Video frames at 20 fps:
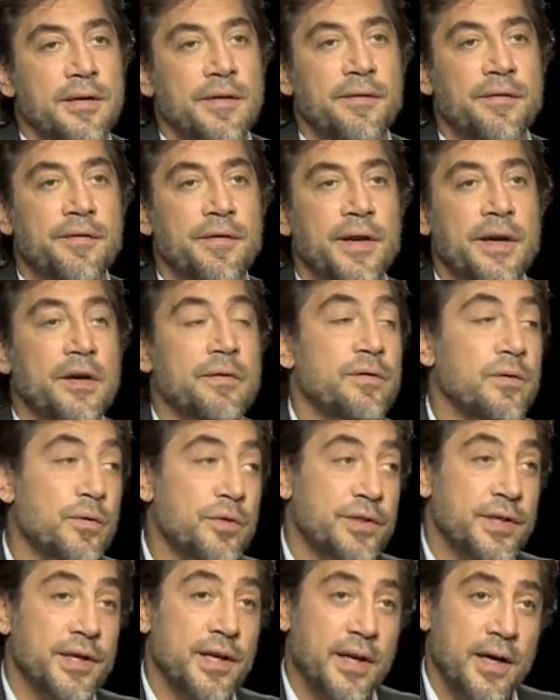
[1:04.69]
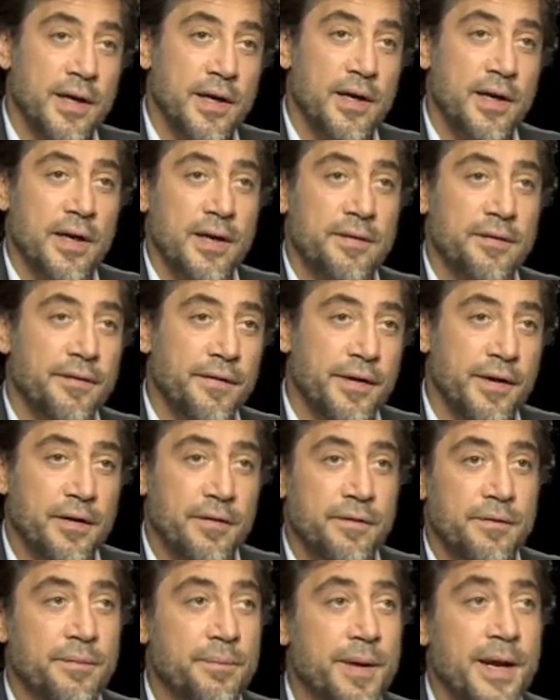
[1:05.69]
Fear of losing her and fear
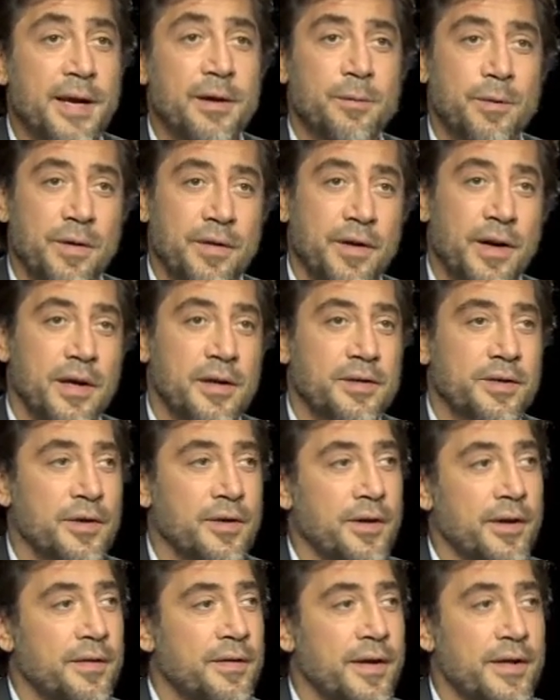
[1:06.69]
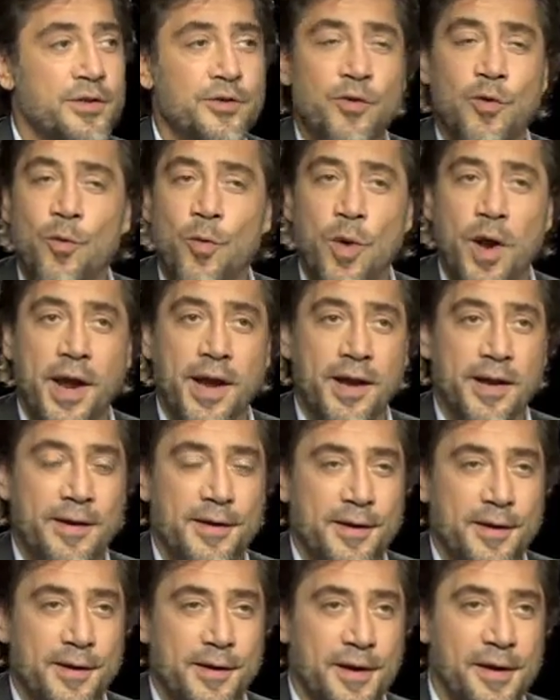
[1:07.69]
of being with her. So there's no way
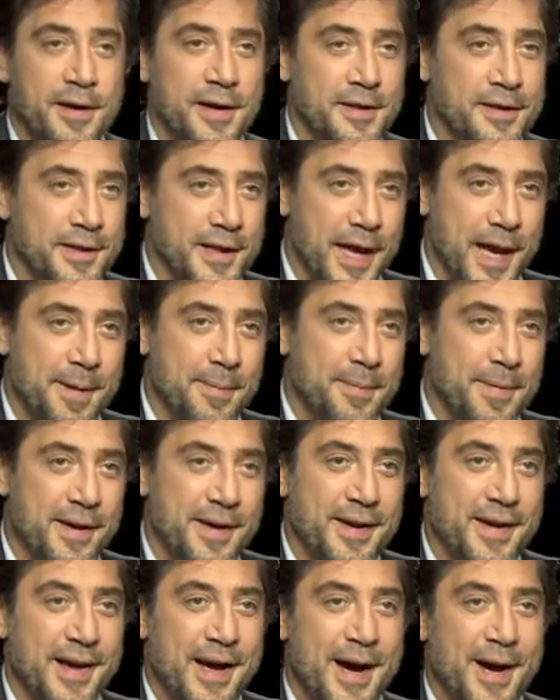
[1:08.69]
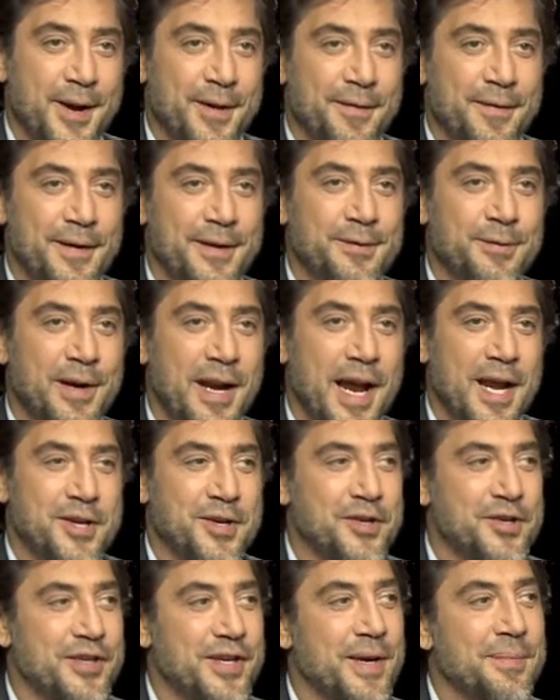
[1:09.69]
he can escape out of this
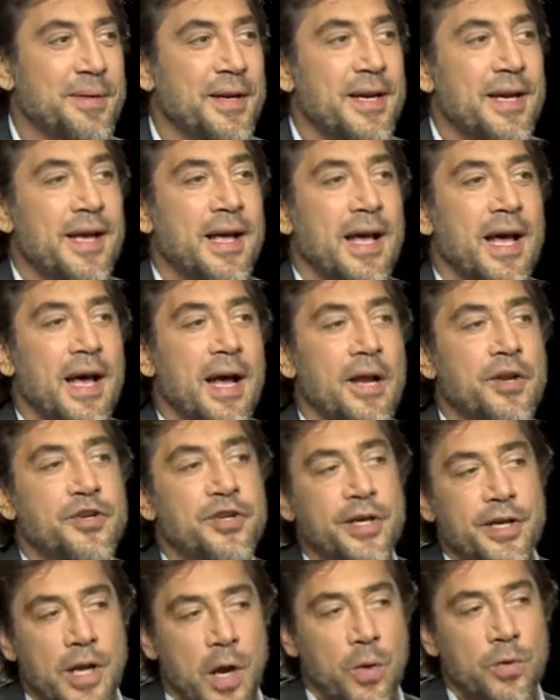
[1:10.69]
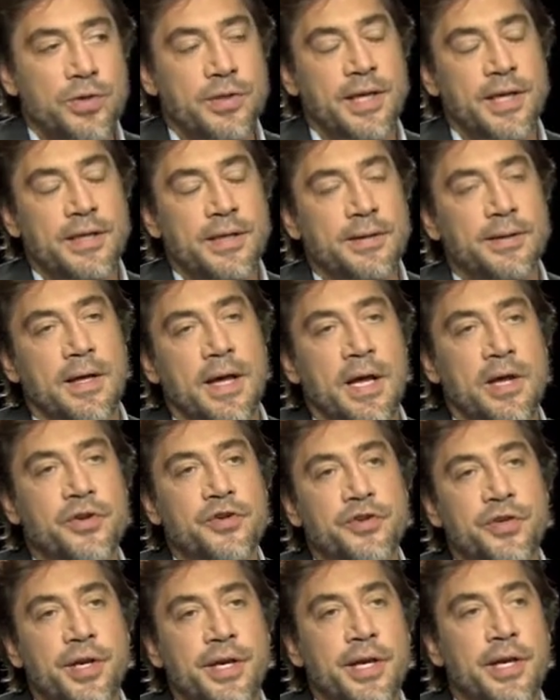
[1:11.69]
relationship. And she knows it, and
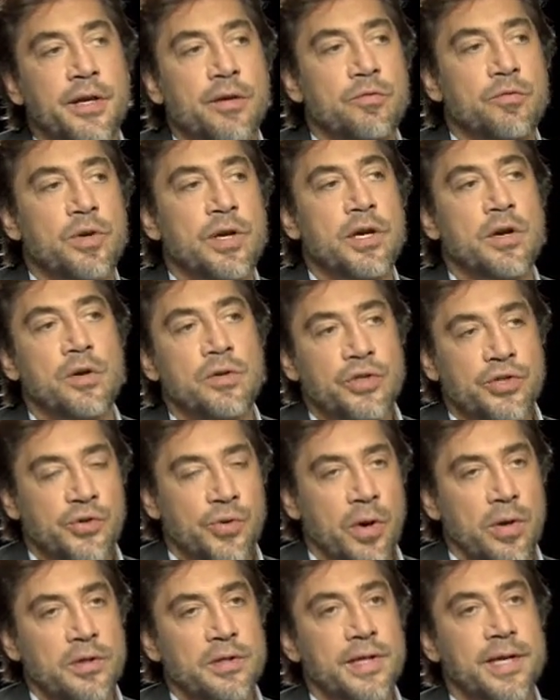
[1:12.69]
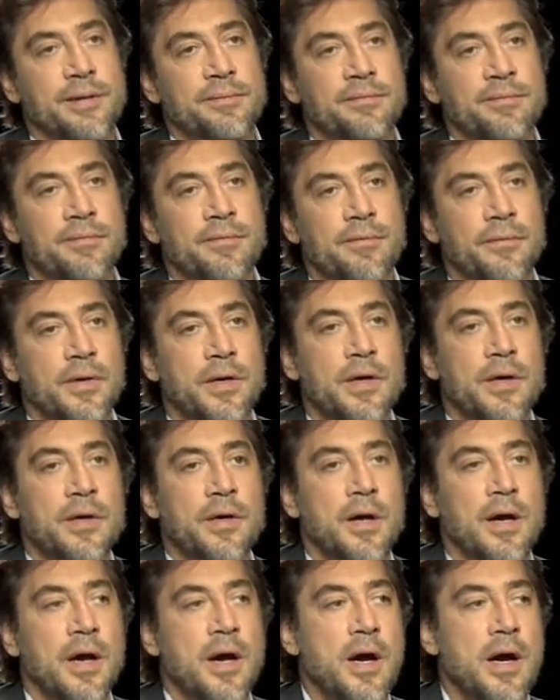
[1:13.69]
she really controls him
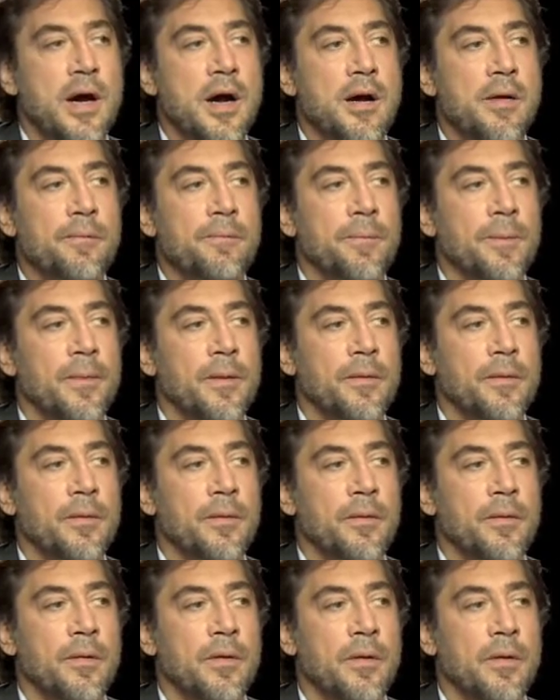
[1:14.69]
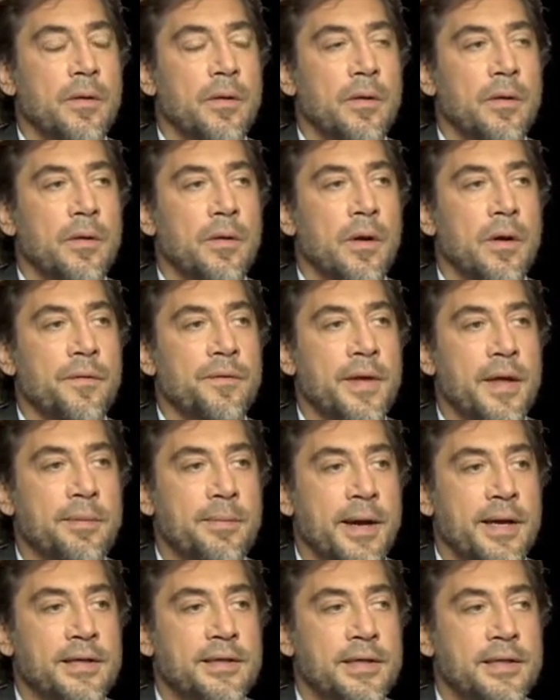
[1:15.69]
on that
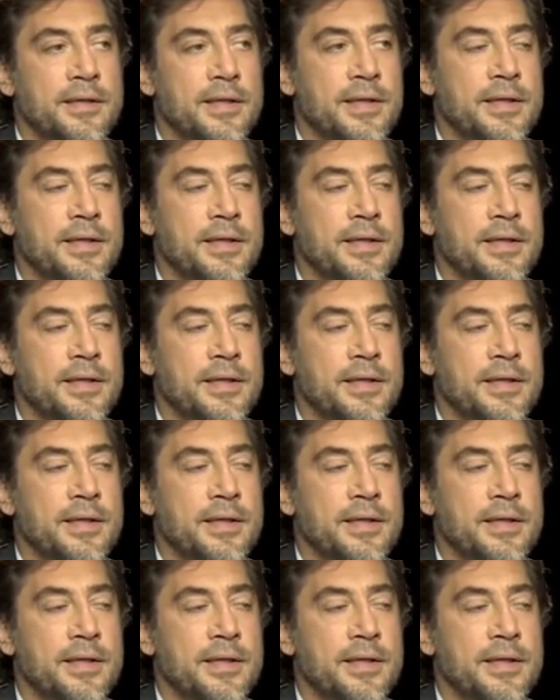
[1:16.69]
basis.